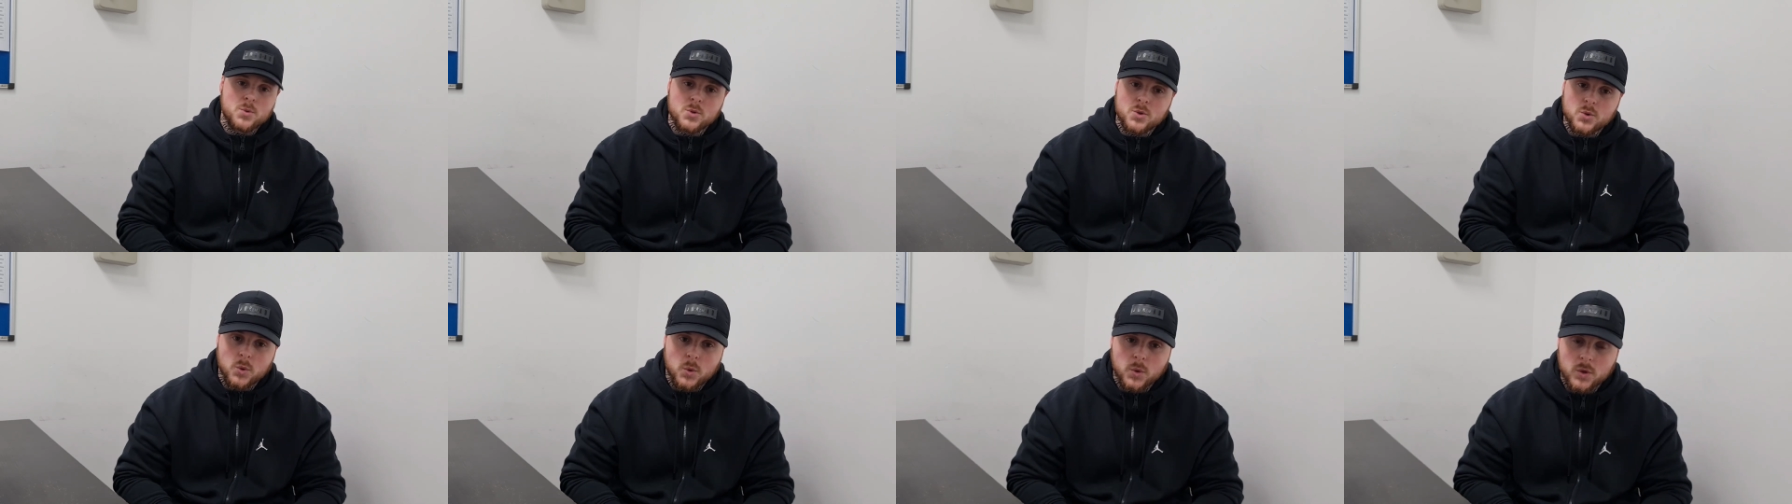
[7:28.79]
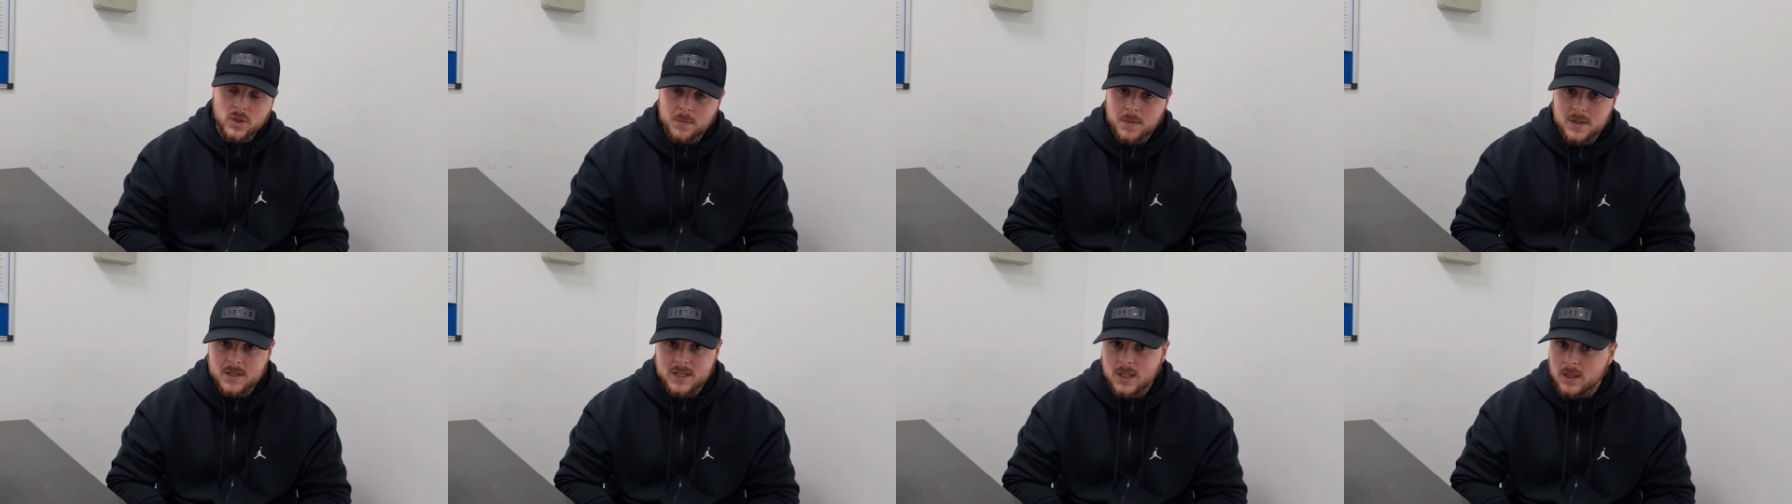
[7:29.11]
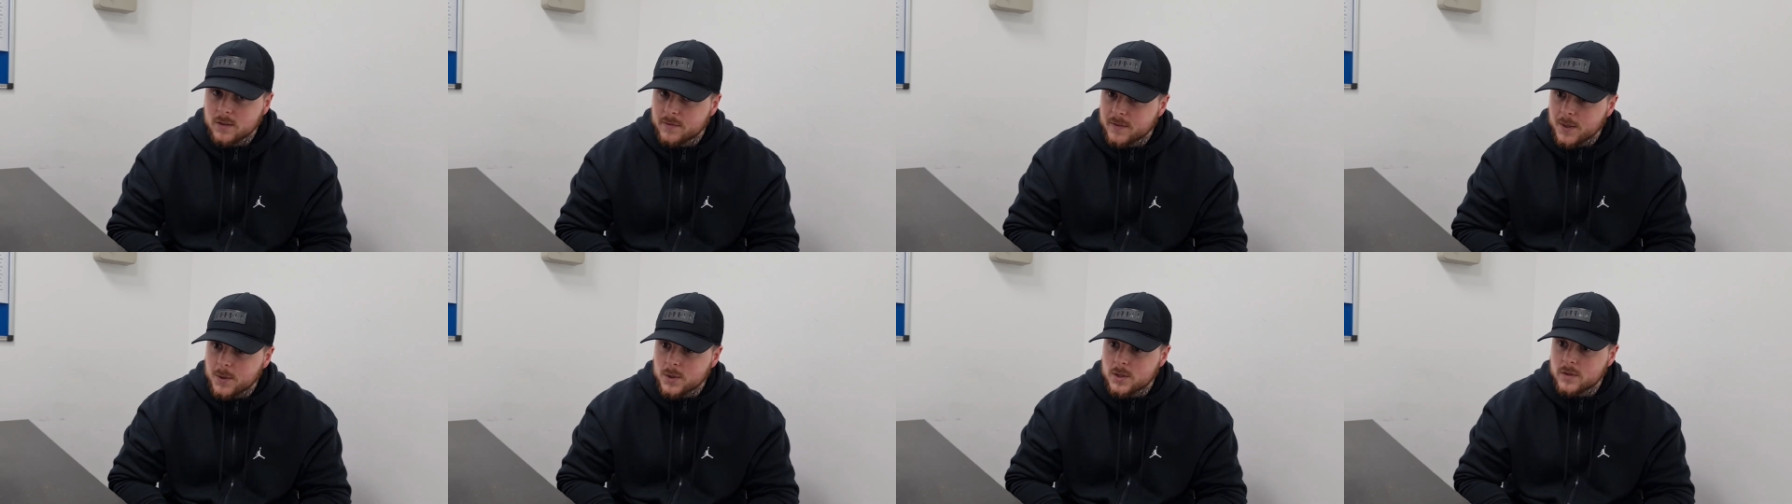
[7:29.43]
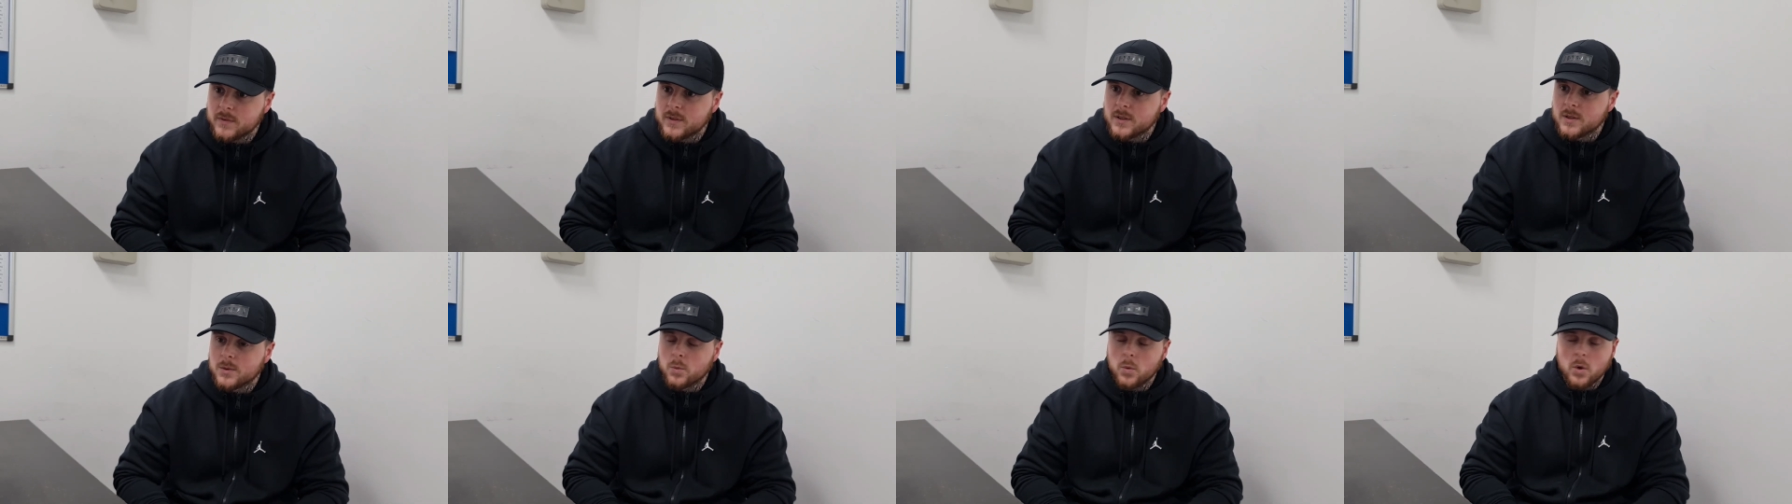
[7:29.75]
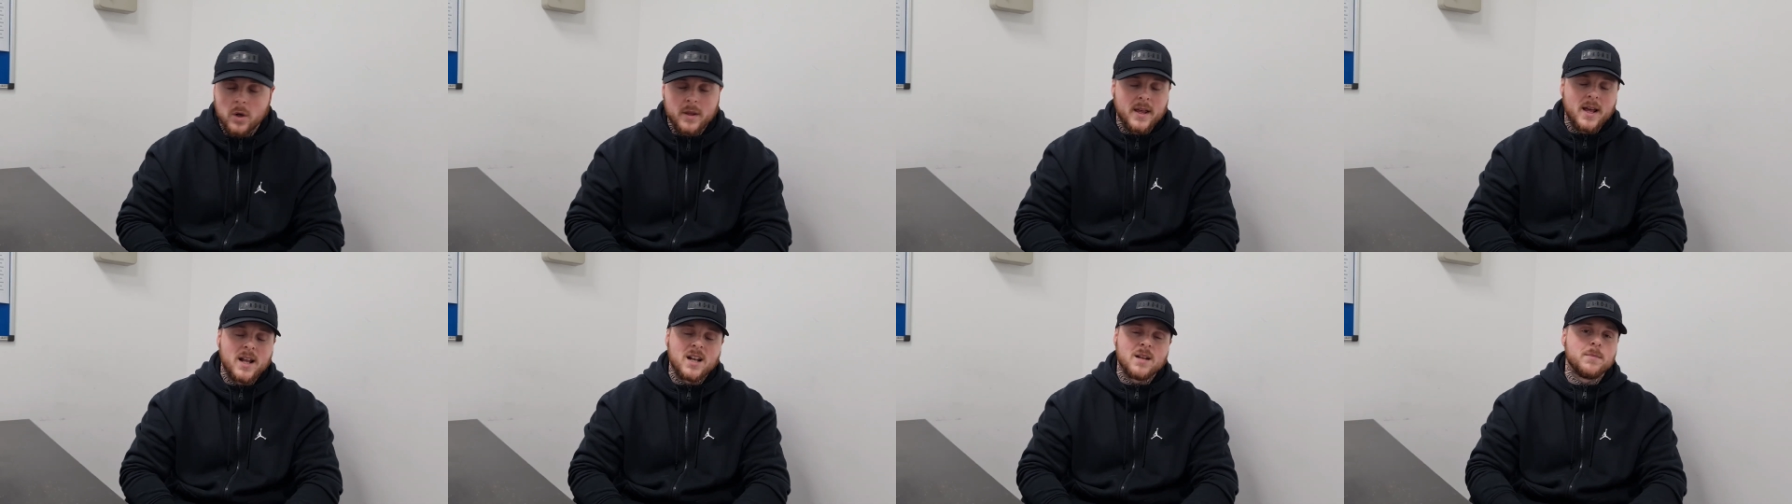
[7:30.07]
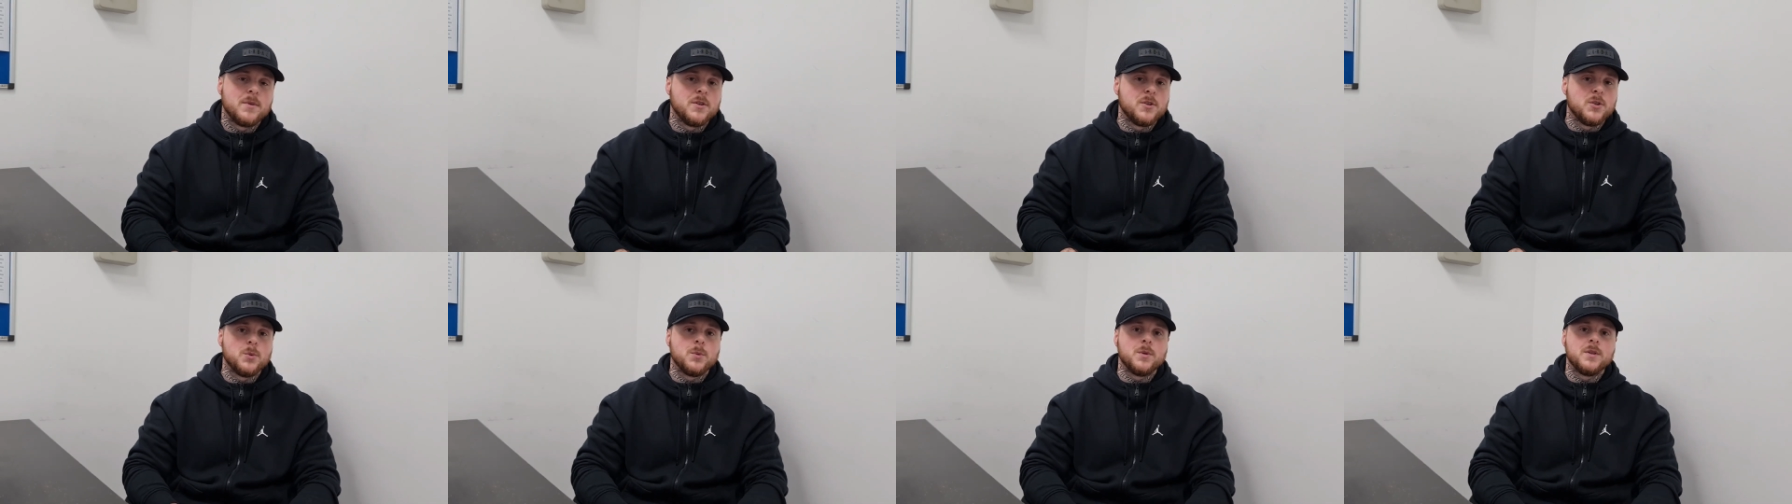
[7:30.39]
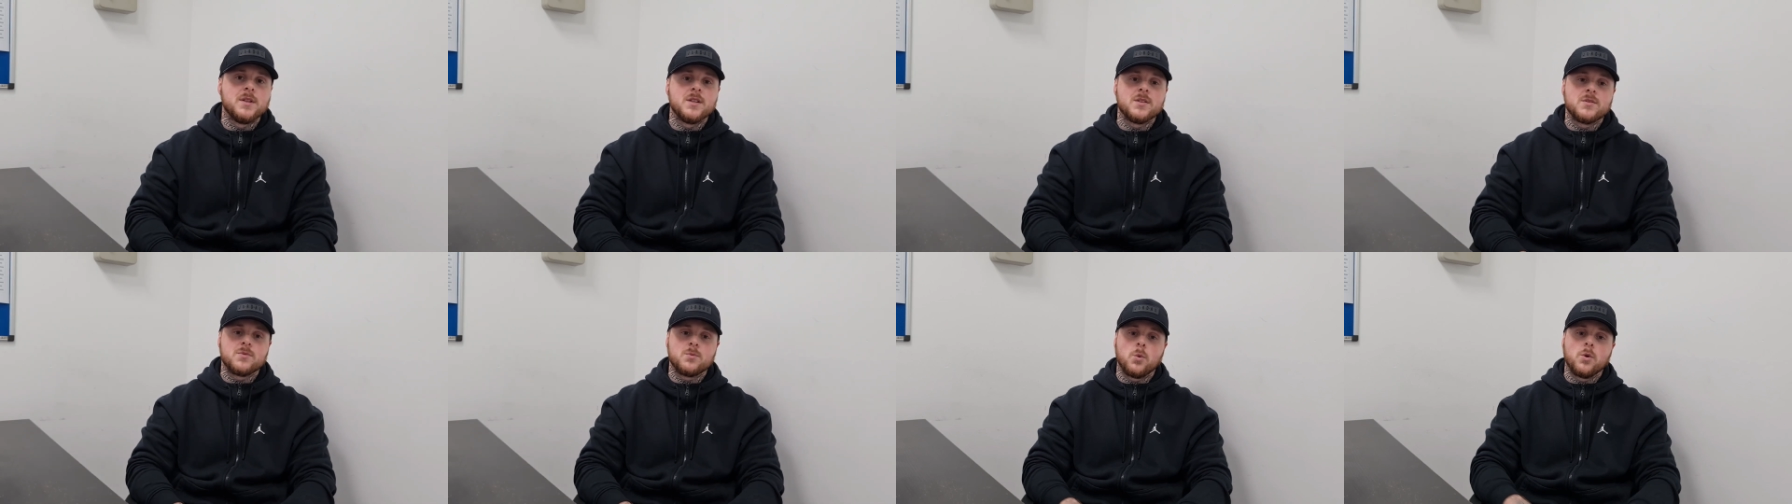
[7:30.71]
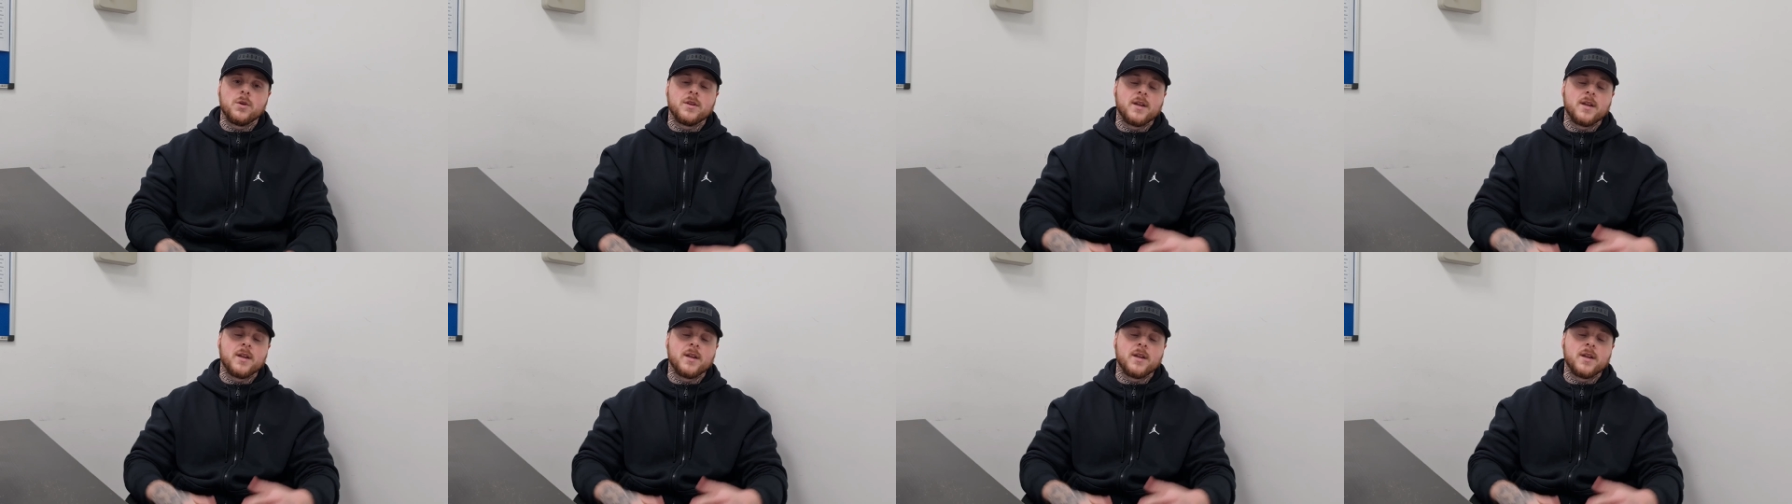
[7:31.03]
I was talking myself out of it. Why the hell am you doing this?